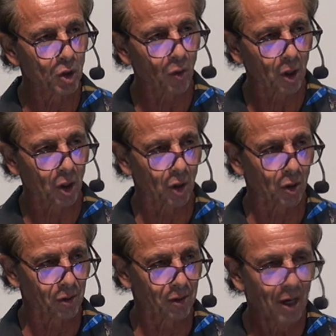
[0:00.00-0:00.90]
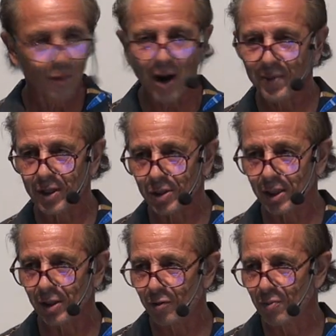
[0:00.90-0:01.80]
You are cursed. Why? Because they
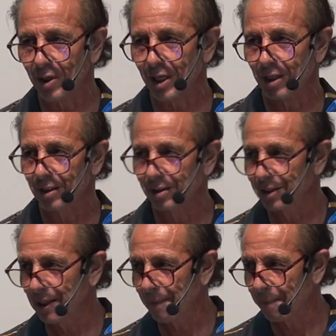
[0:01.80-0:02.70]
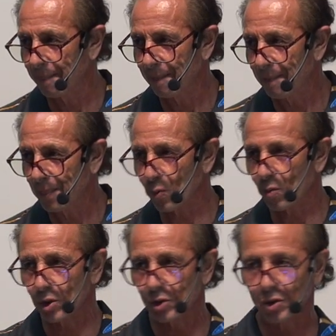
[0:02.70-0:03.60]
love money. They're
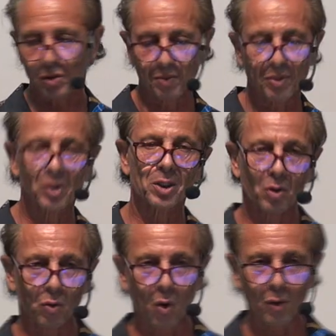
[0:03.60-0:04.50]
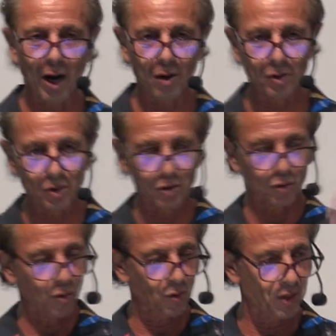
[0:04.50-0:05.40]
more concerned in building their own houses,
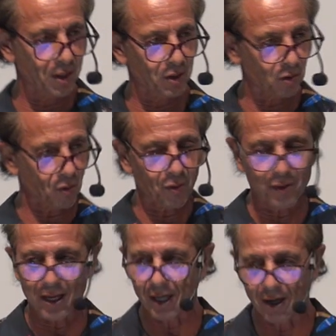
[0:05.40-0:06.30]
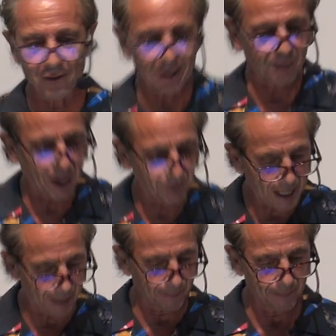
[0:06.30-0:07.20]
their own this, their own that, and everything about
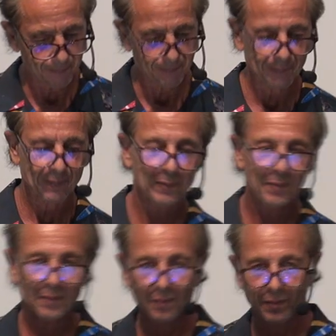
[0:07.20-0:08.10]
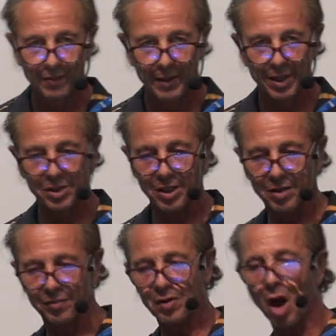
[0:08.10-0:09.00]
them, instead
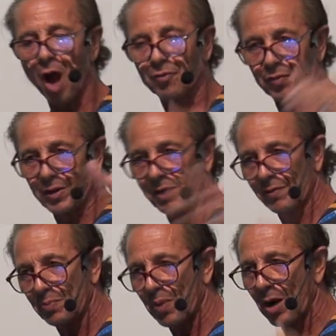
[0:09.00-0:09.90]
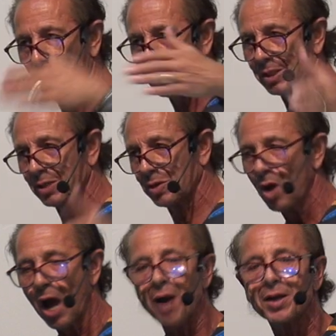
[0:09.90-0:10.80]
of offering, giving part. He says,
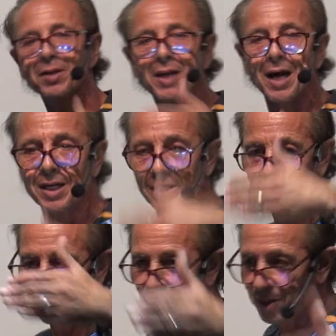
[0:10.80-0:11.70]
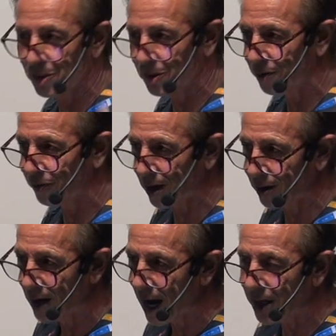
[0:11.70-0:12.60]
how do you think I get my stuff out?
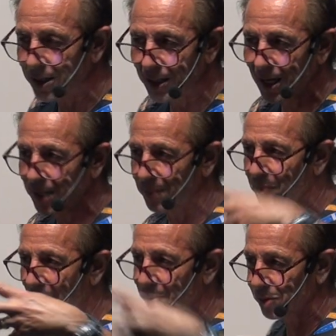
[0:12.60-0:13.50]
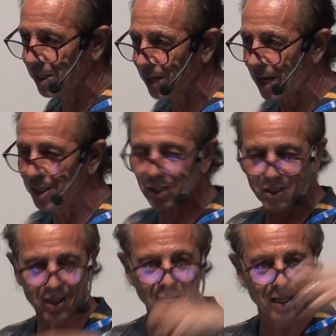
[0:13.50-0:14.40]
How do you think I get Bibles out? How do you
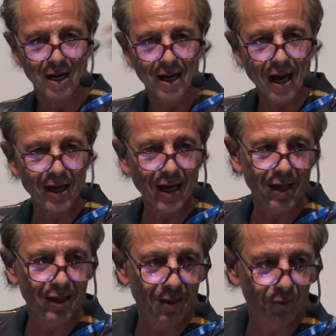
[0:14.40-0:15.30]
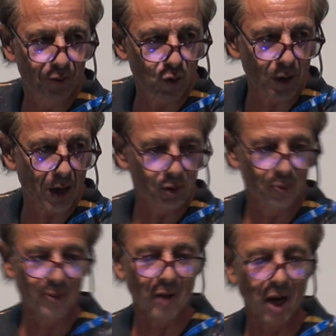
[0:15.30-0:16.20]
think I get food out to
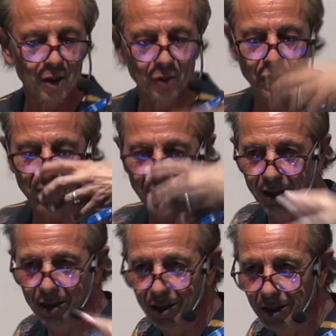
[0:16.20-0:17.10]
people? How do you think?